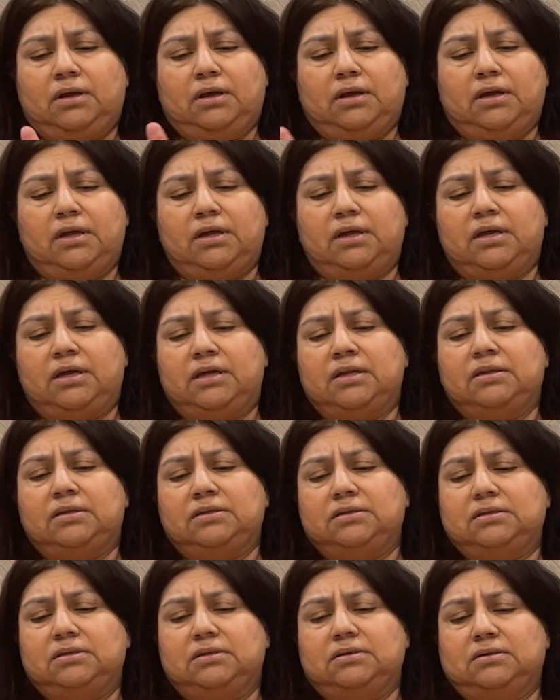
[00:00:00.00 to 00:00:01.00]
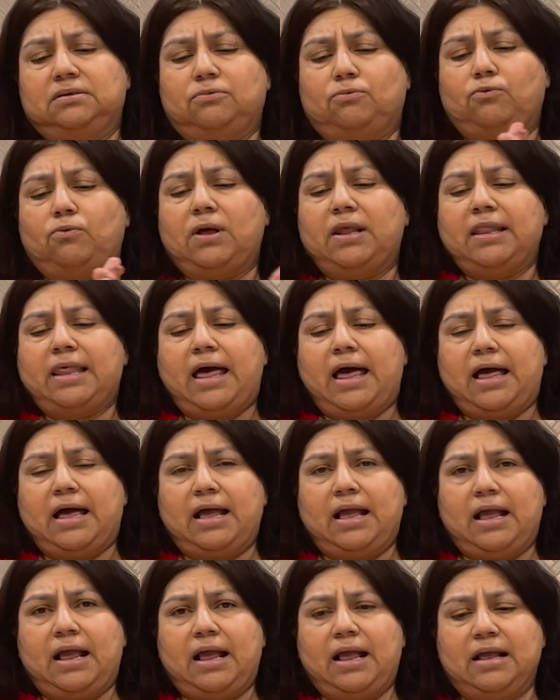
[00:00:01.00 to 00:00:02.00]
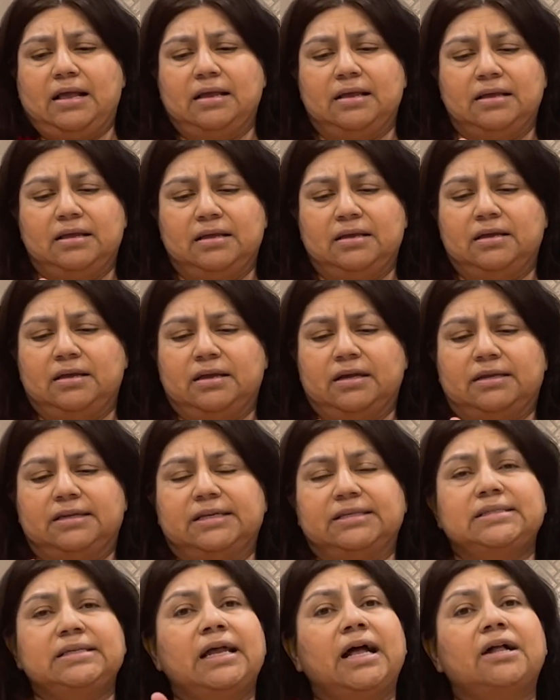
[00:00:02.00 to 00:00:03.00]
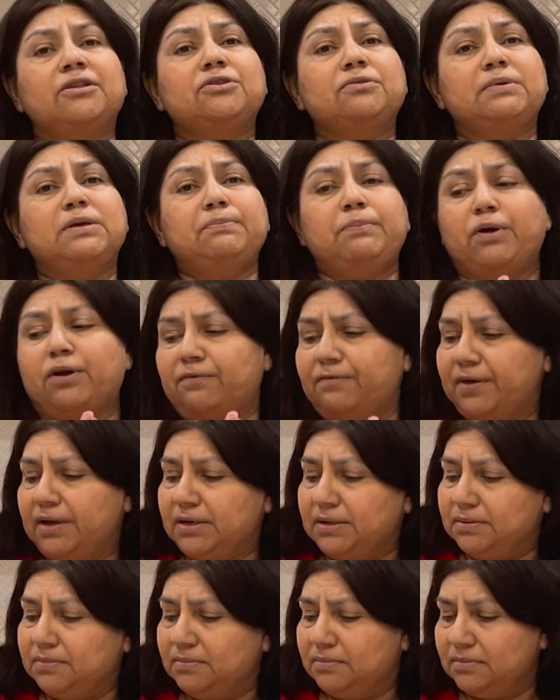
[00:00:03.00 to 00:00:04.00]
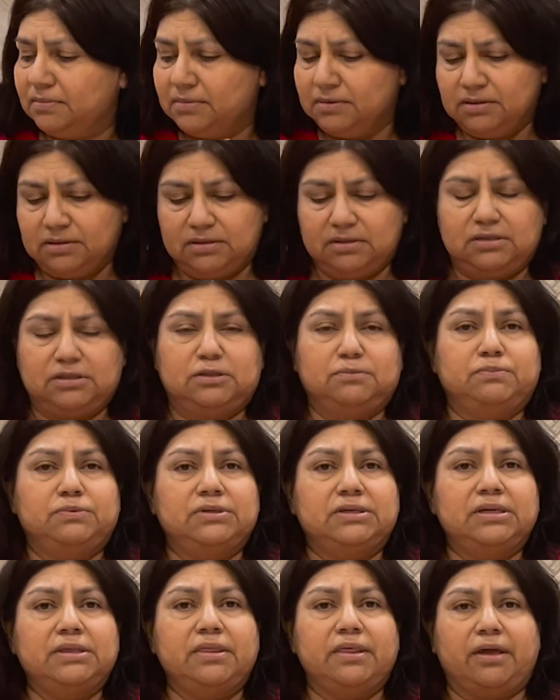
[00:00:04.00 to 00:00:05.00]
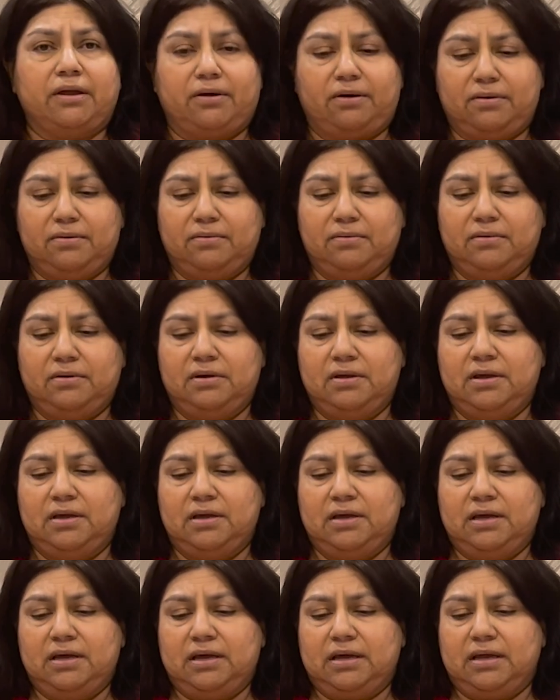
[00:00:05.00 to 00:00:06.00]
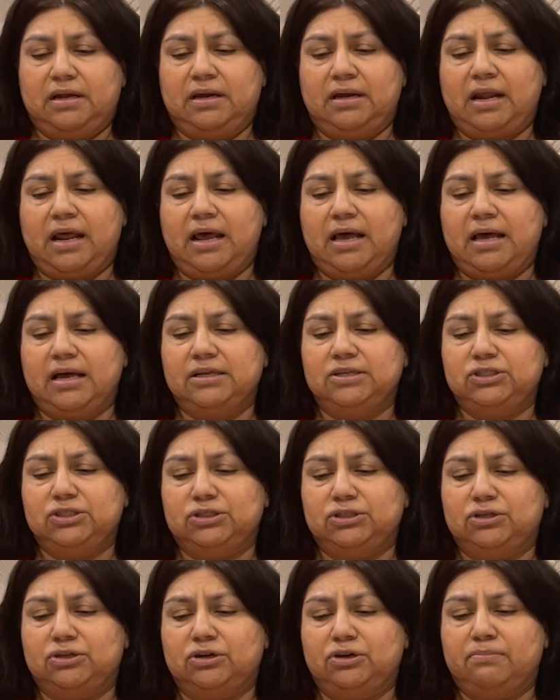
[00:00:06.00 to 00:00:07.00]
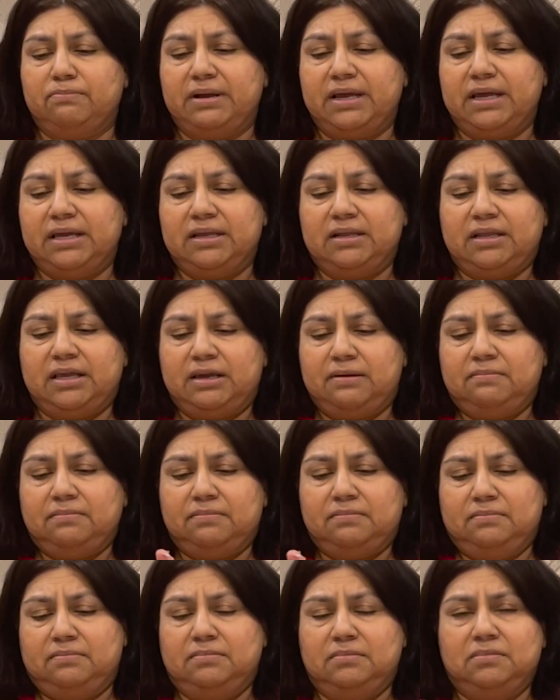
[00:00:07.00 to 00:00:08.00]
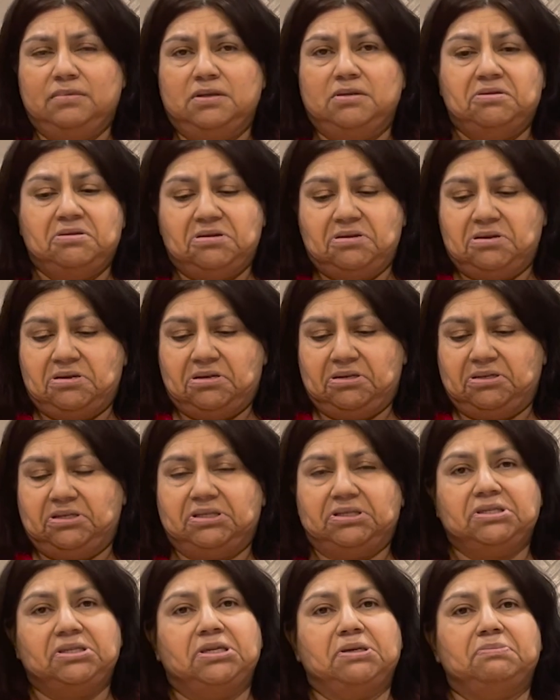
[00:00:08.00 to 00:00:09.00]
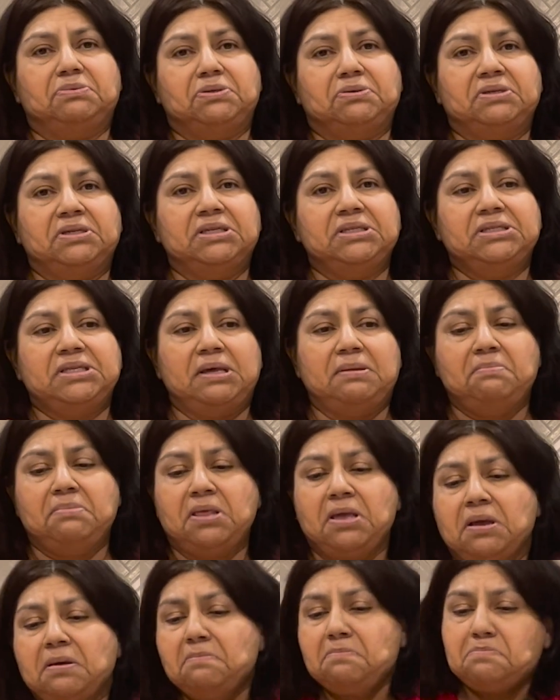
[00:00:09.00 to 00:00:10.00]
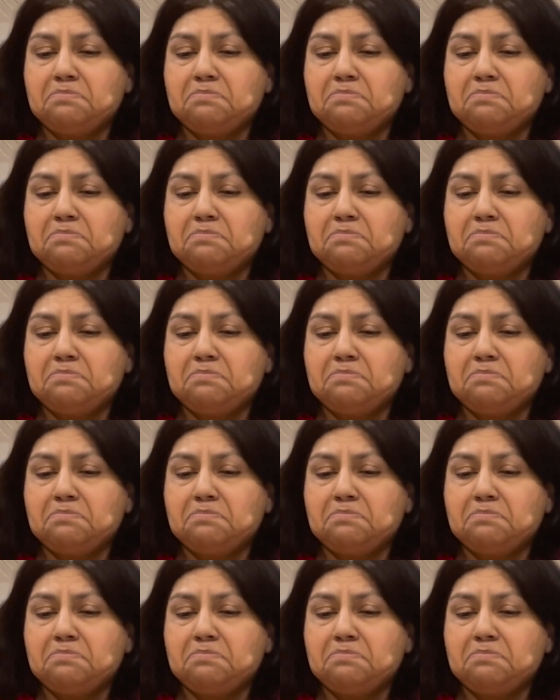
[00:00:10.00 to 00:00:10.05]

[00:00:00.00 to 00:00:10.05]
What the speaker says: and voila. It doesn't have to be perfect. Just put it there. And as you're making them, just keep doing the same thing.